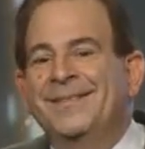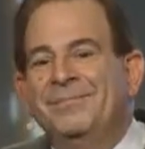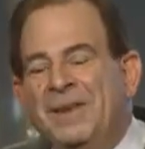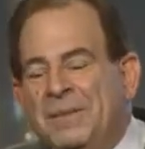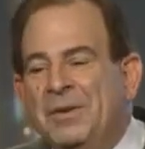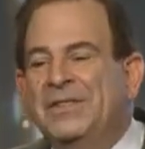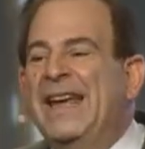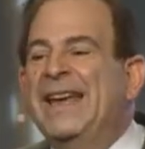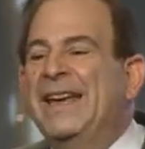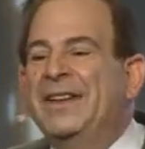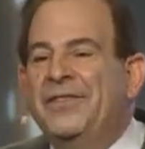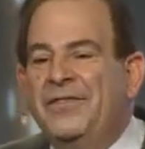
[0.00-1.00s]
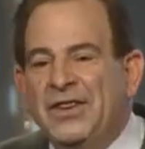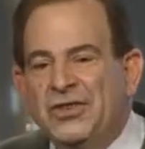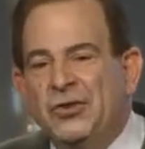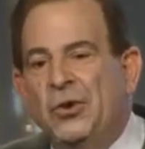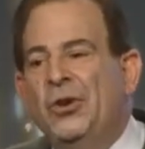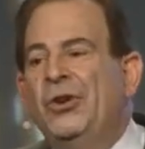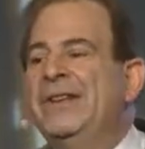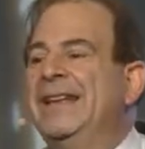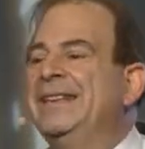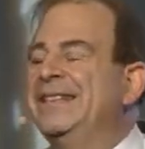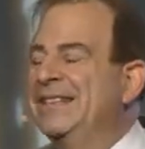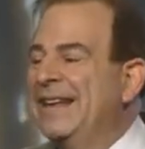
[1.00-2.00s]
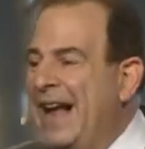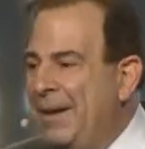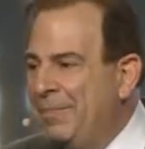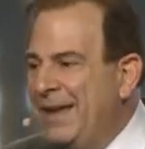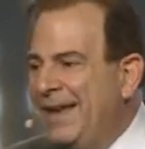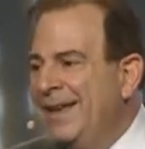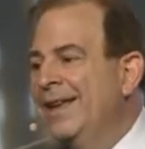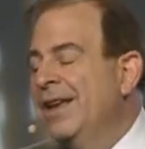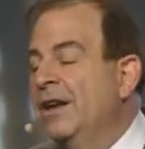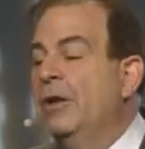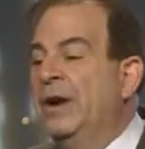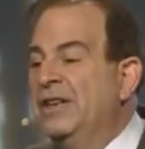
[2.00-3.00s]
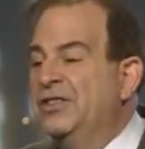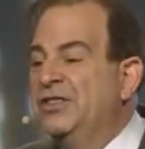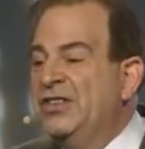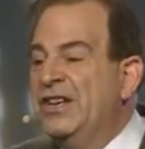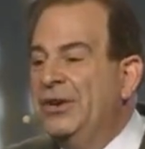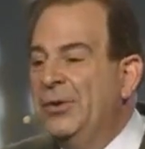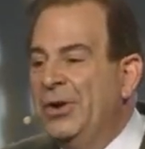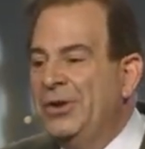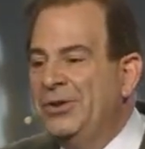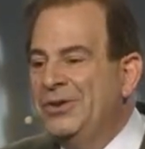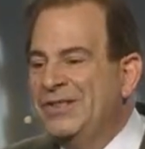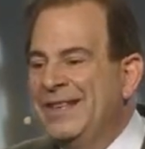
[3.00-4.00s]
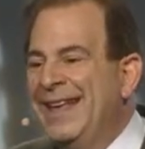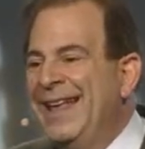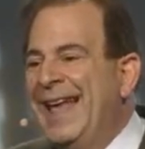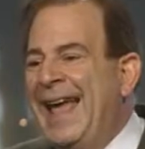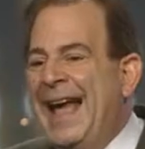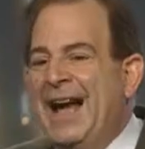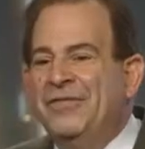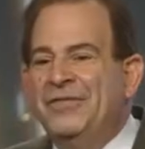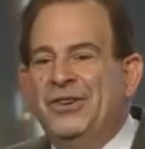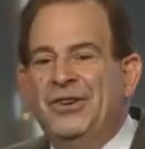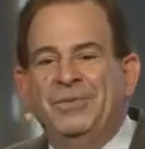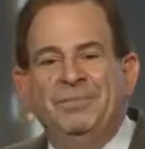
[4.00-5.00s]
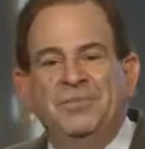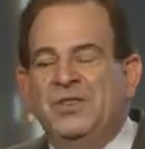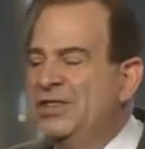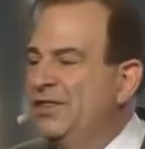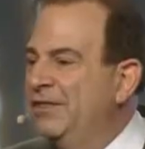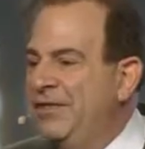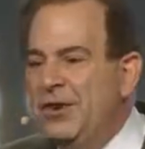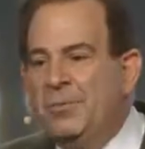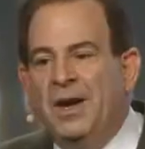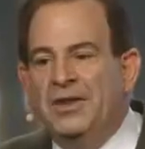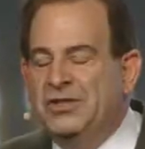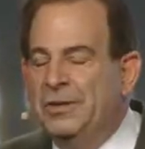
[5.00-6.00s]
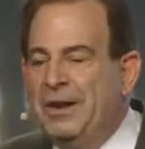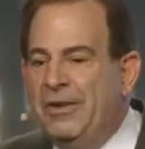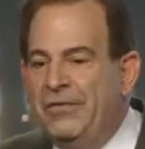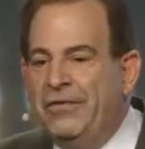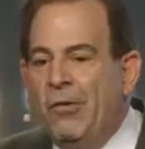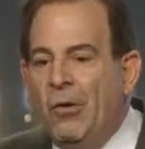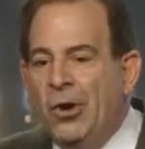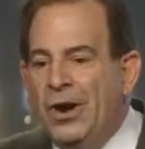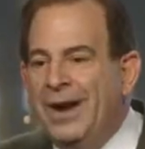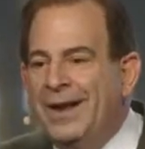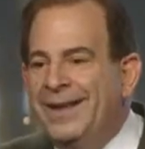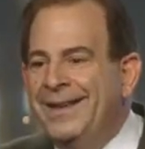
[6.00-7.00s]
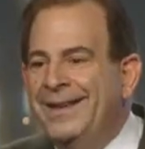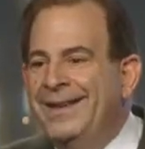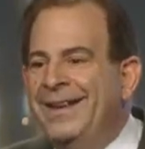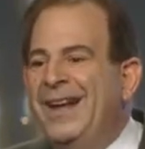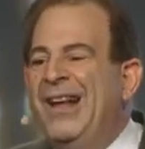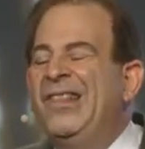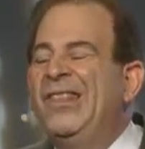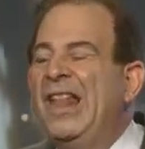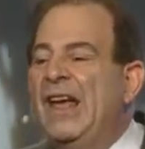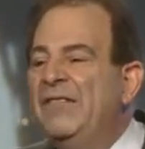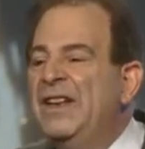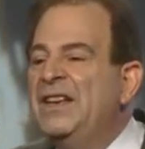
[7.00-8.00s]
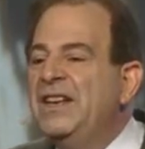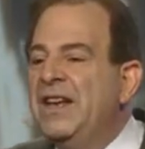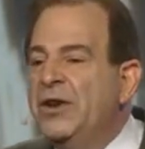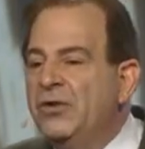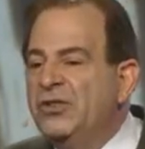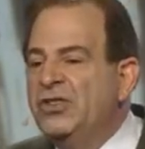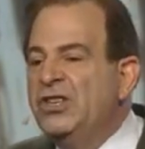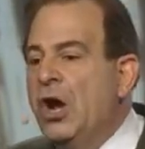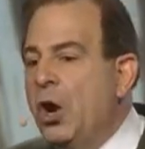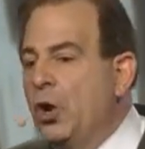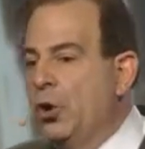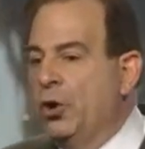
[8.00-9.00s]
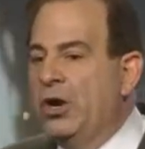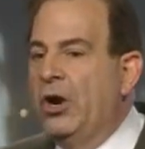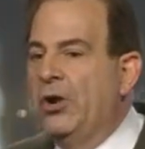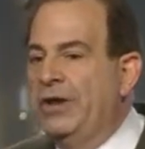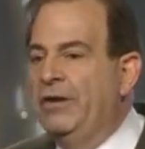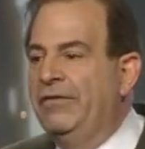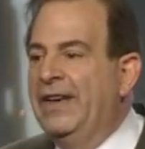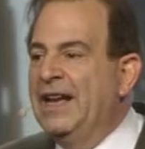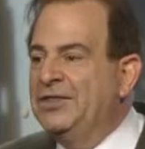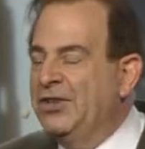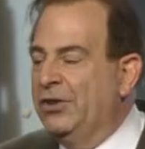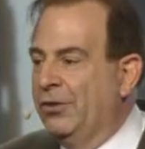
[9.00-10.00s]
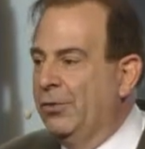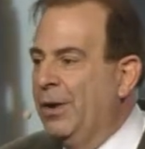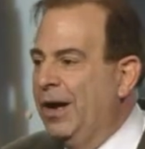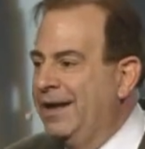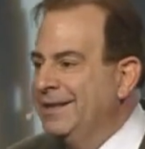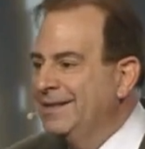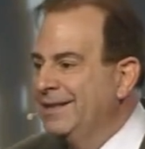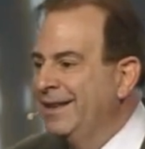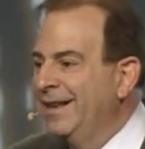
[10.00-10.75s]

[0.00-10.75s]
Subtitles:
People taking the fish oil, then stopping, going to seed oils. After just a few months, about 11 years younger cardiovascular-wise,